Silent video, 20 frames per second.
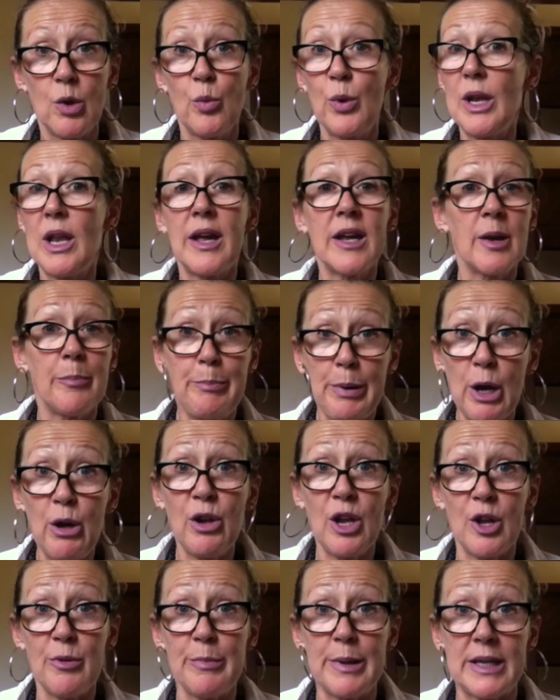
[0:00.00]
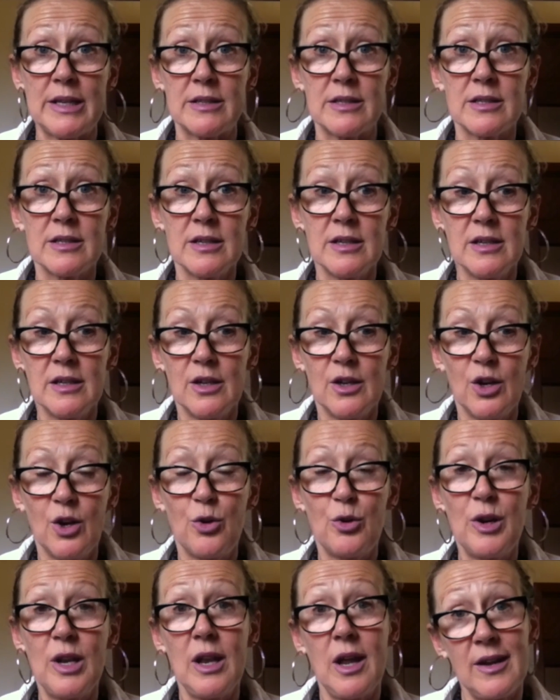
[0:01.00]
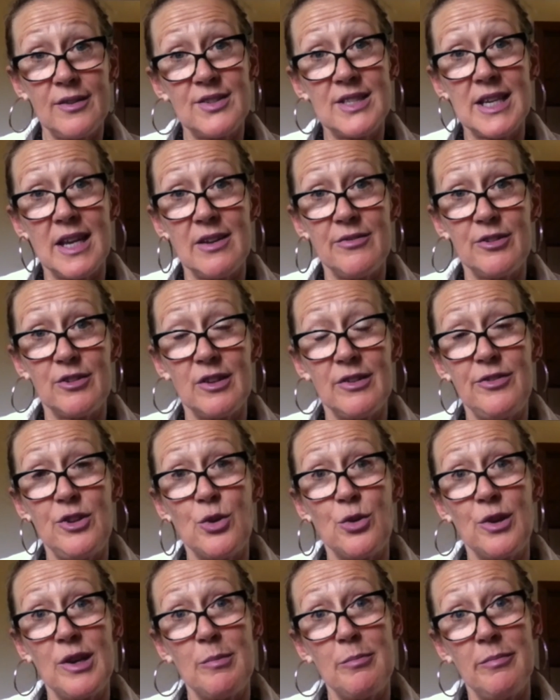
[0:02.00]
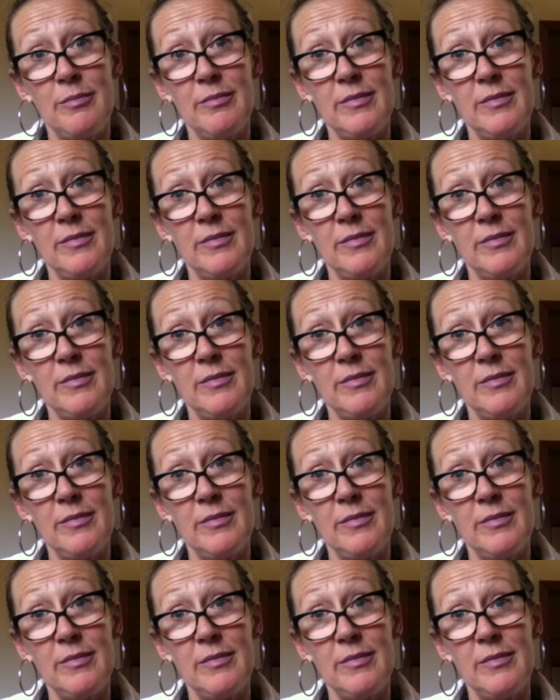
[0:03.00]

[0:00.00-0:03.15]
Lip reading: We're like a polo mint or a lifesaver if you're